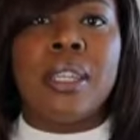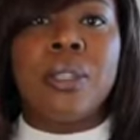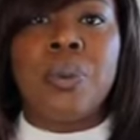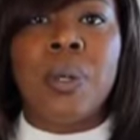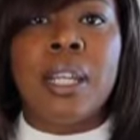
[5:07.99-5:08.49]

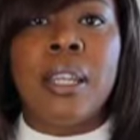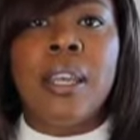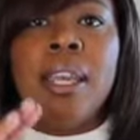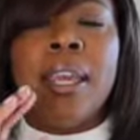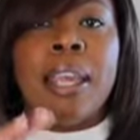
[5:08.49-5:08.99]
this
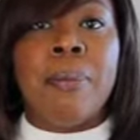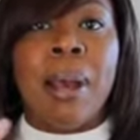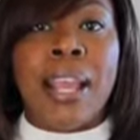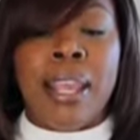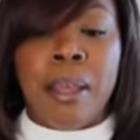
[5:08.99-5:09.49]
one in
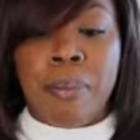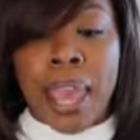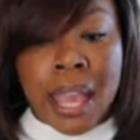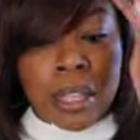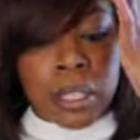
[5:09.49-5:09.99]
my handbag.